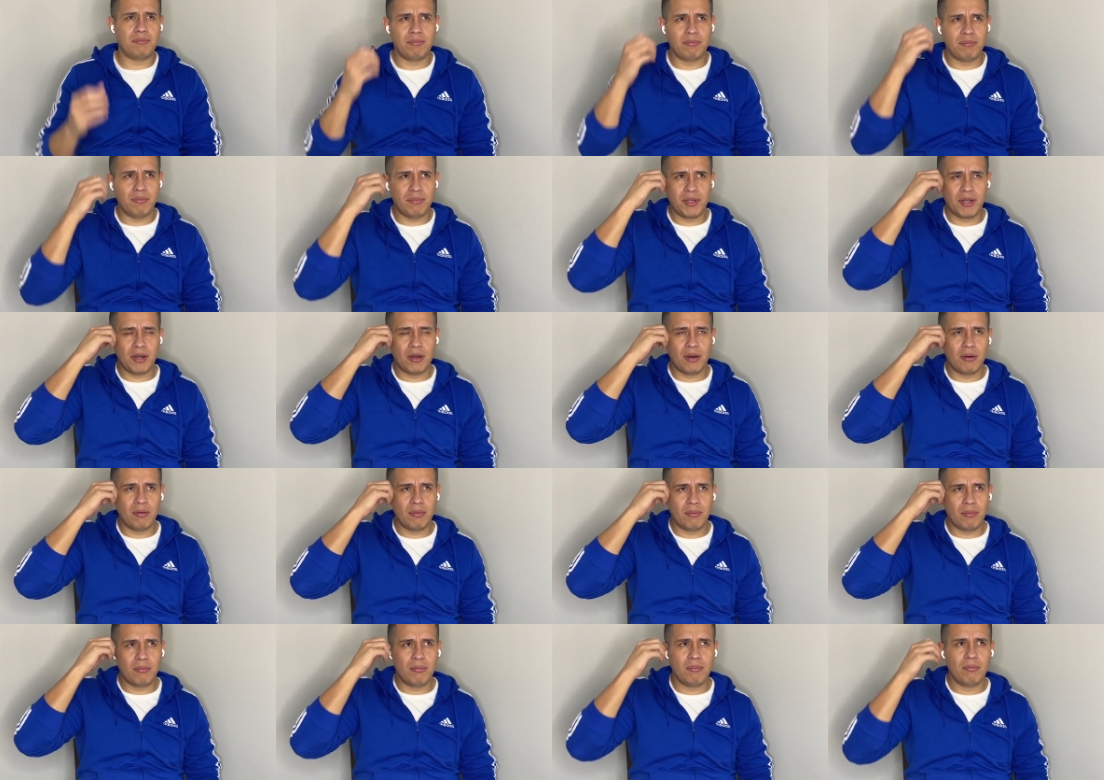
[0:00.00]
you
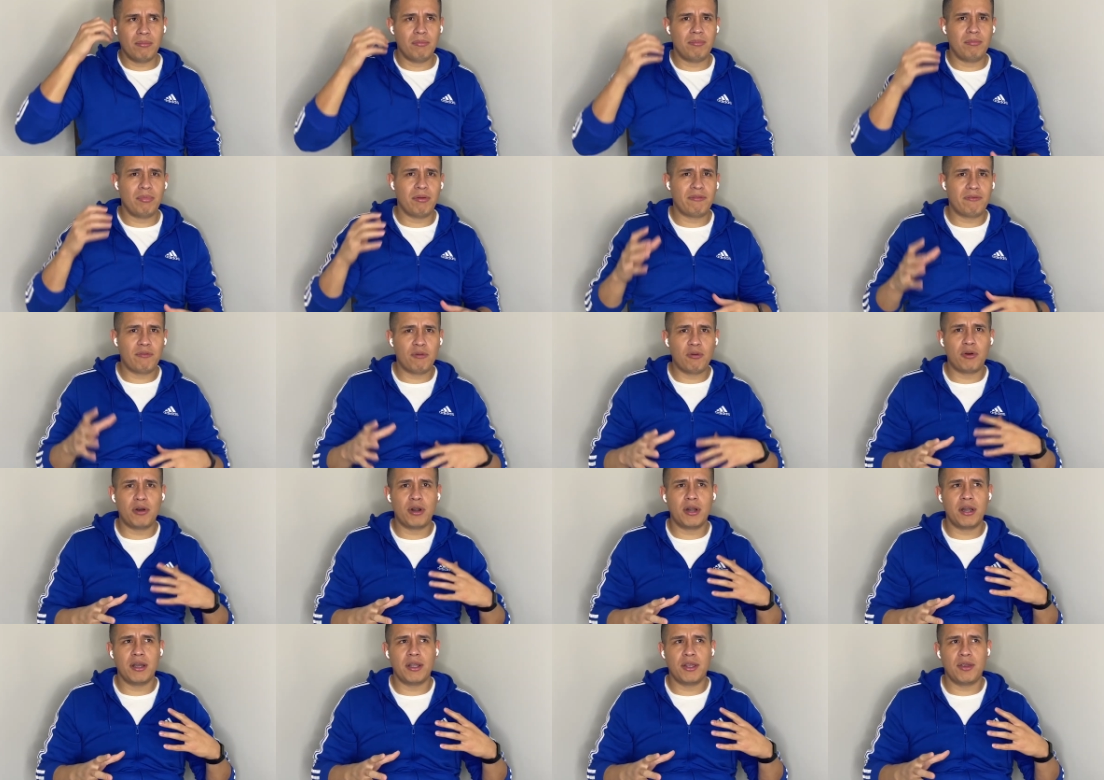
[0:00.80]
know,
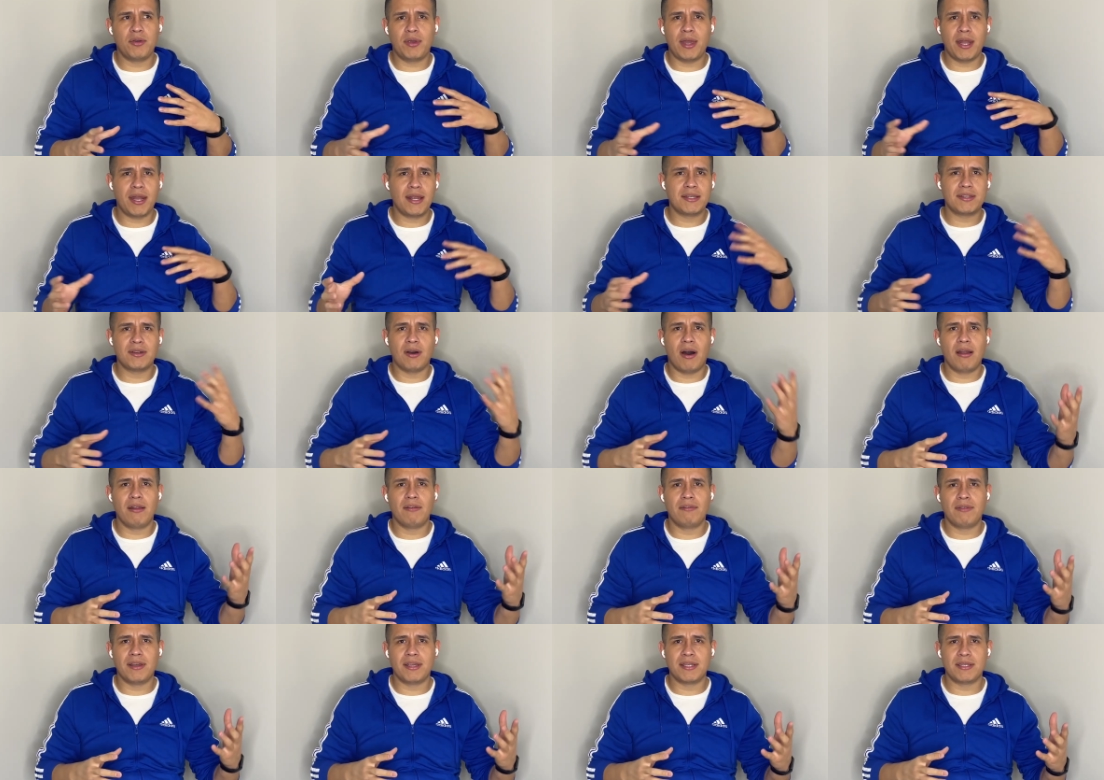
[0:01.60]
before you get into all
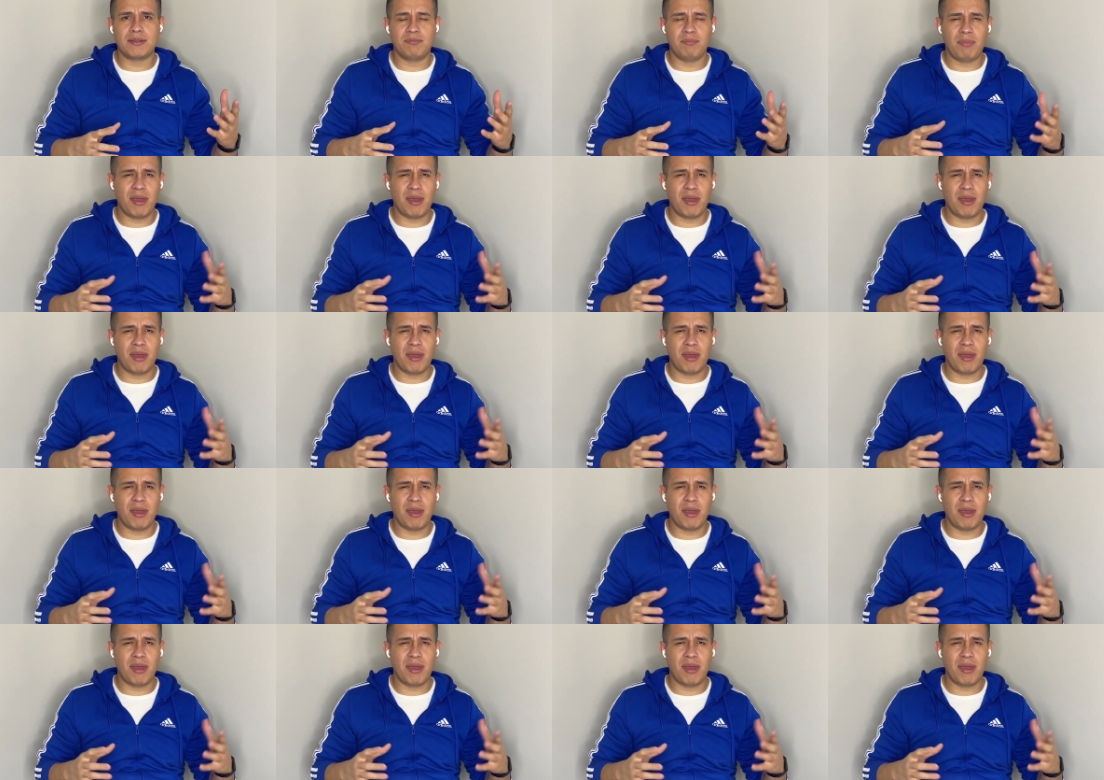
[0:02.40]
of this,